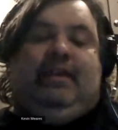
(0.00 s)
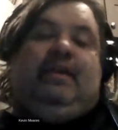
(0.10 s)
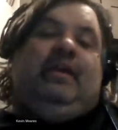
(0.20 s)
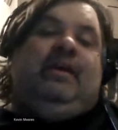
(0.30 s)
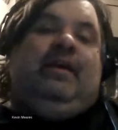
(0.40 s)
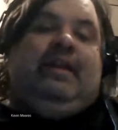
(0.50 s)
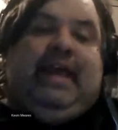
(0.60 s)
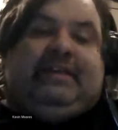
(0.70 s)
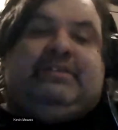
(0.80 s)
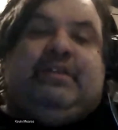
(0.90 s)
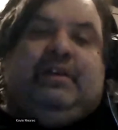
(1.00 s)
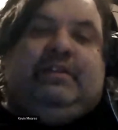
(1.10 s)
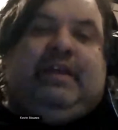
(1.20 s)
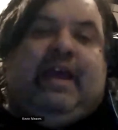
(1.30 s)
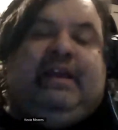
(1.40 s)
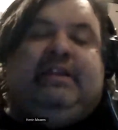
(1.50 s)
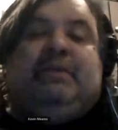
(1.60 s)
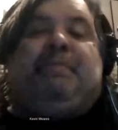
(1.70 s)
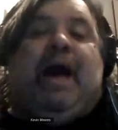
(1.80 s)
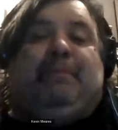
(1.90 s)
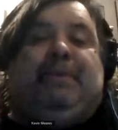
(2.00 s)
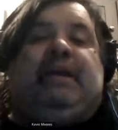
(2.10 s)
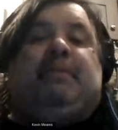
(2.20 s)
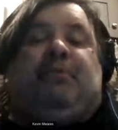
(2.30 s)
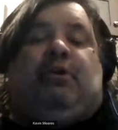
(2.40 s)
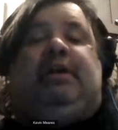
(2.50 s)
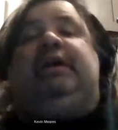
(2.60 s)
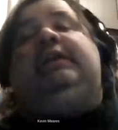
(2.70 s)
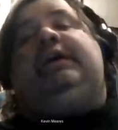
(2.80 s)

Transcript: And yes, the idea of the puppet got brought